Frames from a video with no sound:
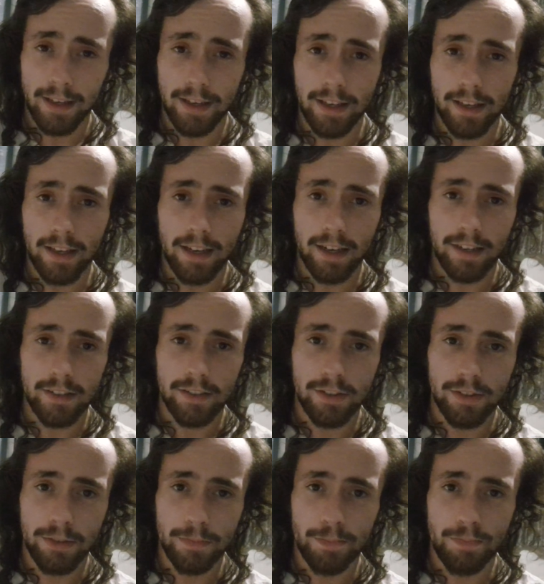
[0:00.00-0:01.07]
Hey
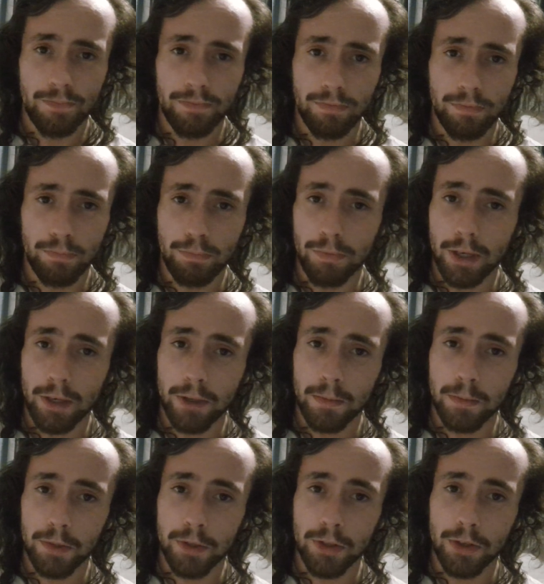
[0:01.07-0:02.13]
guys,
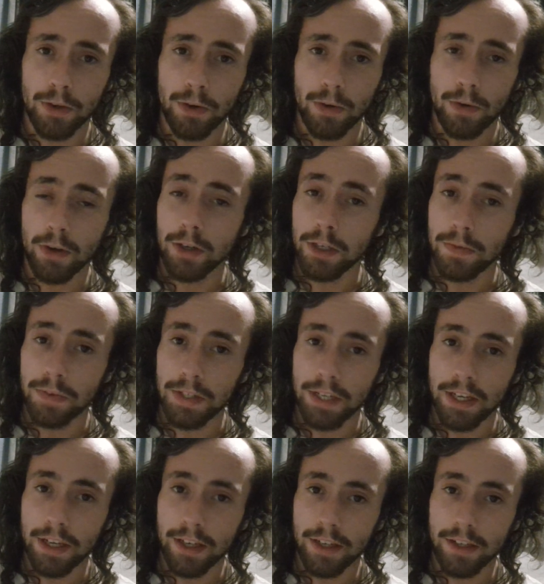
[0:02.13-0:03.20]
welcome to another
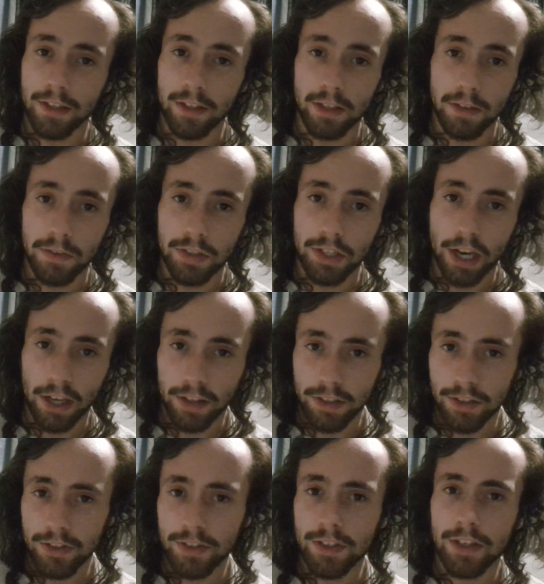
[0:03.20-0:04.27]
day, another
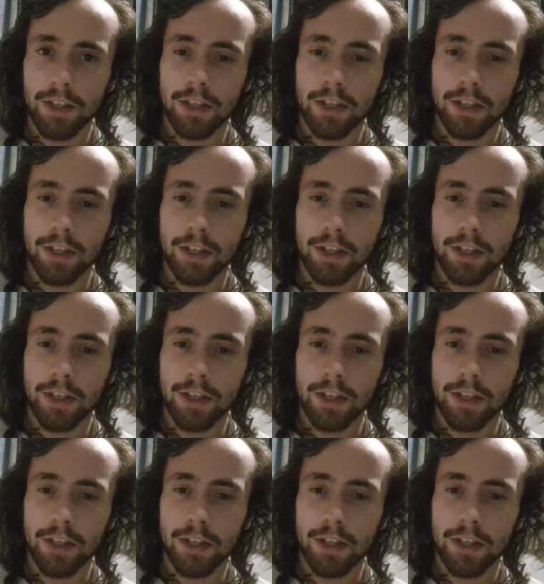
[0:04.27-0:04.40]
challenge.